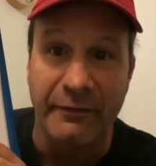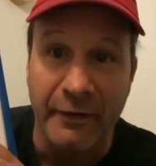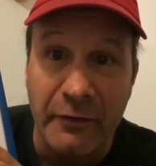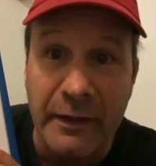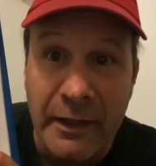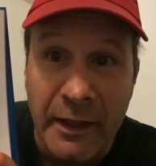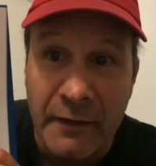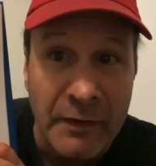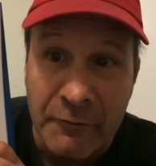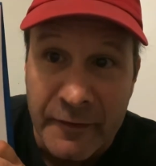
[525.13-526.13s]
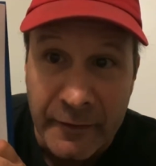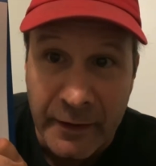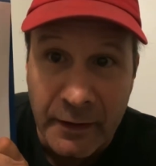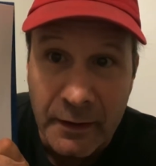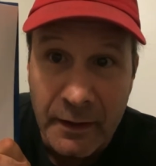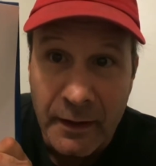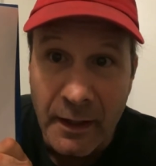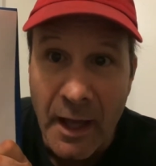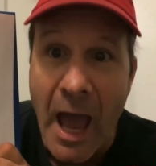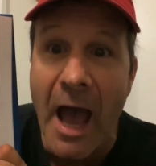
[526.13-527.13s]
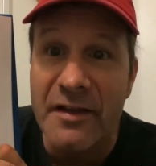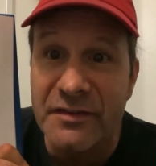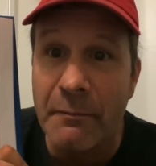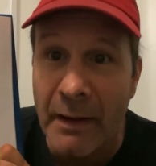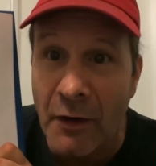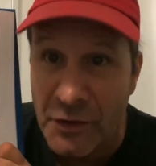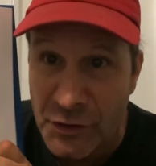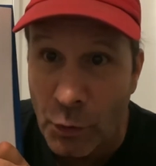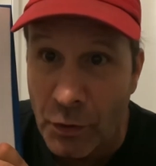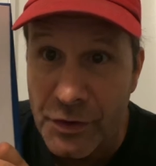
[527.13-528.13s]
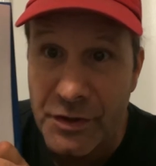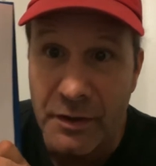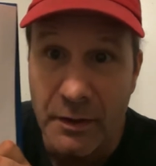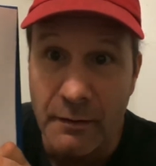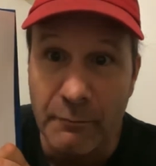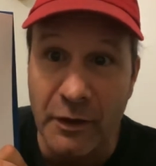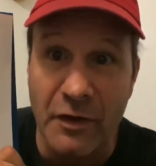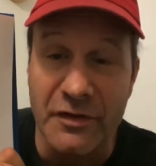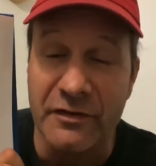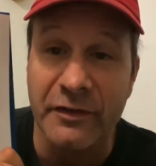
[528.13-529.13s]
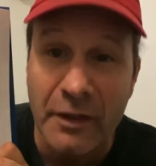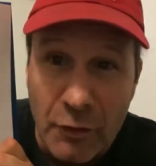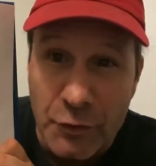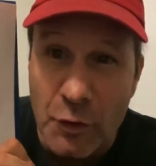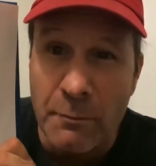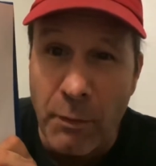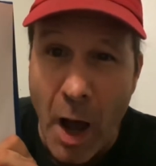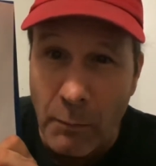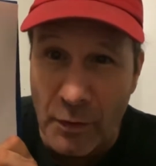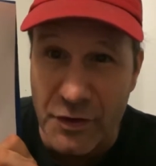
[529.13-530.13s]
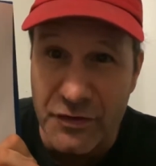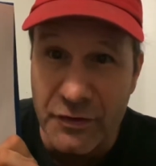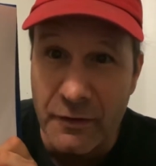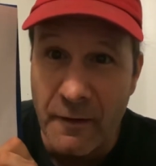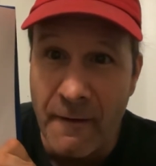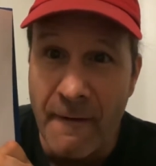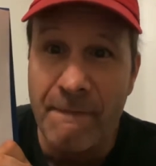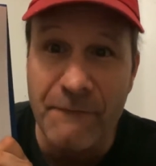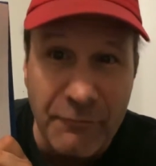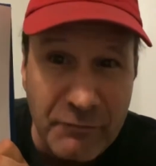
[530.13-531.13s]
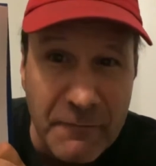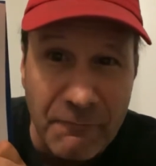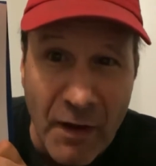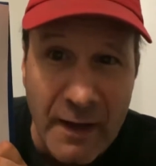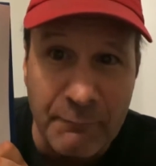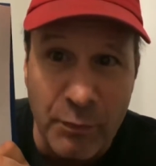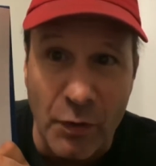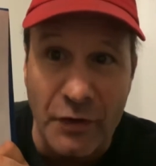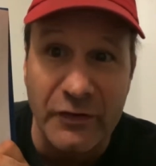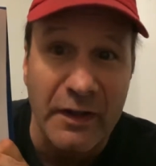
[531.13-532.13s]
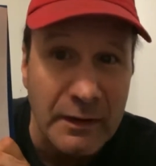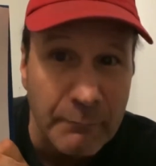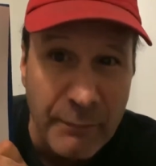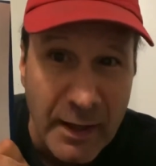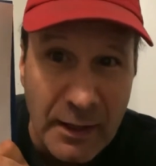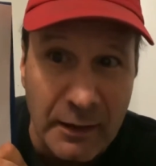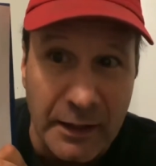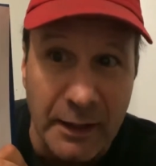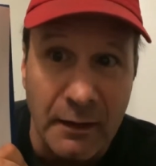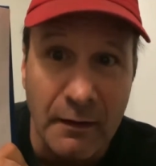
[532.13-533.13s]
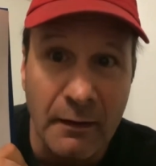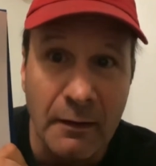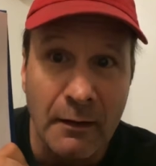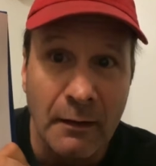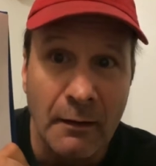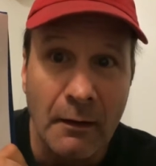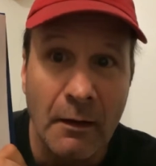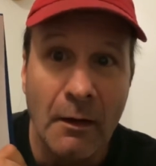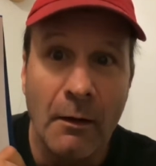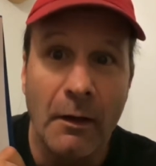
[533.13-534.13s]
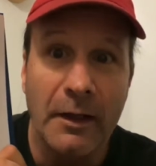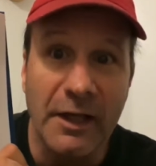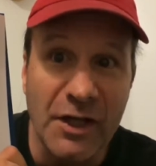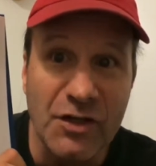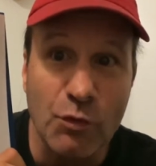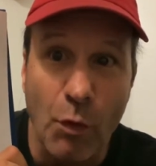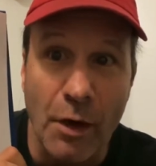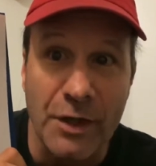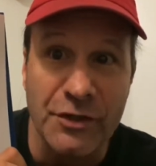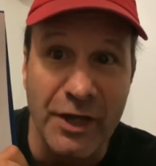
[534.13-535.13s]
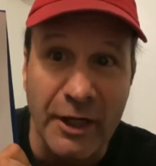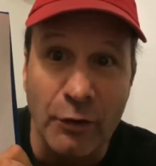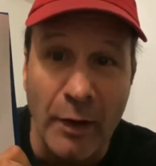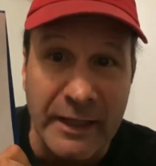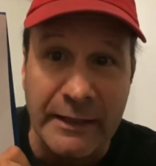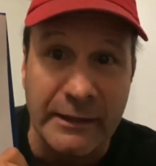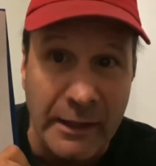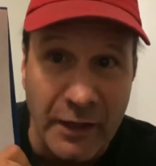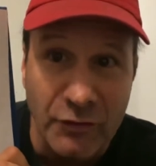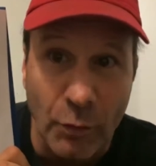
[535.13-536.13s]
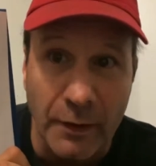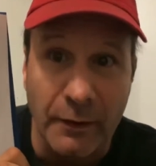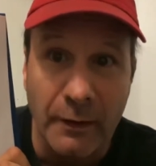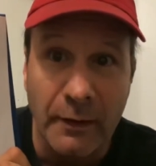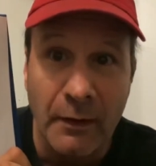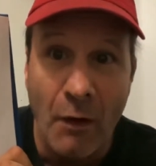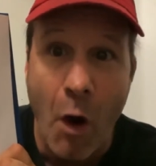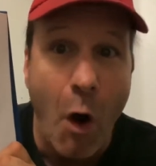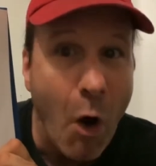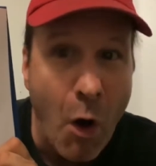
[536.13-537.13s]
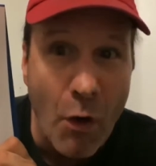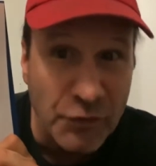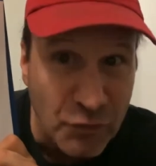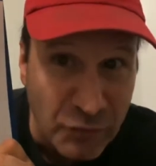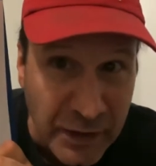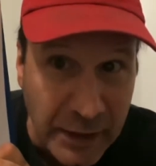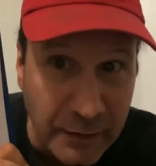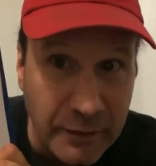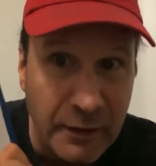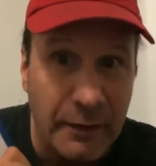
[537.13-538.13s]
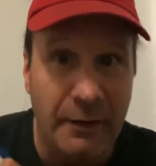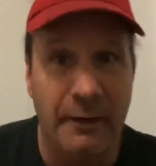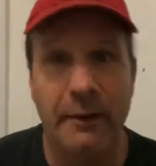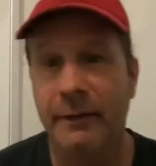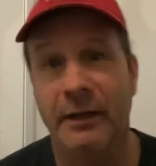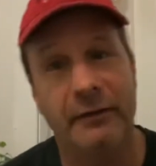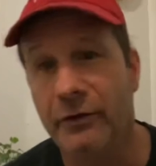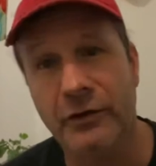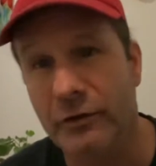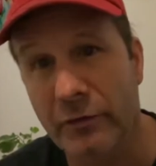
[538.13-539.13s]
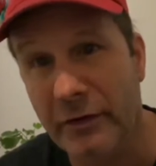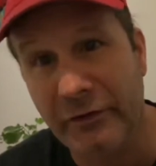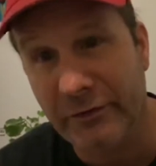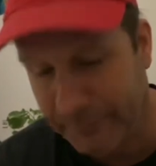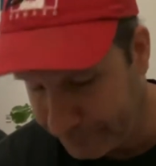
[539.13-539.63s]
they're the king of everything has to bow to George, because until you publish 55 books independently, each one generating the next one, all unique, until you do this,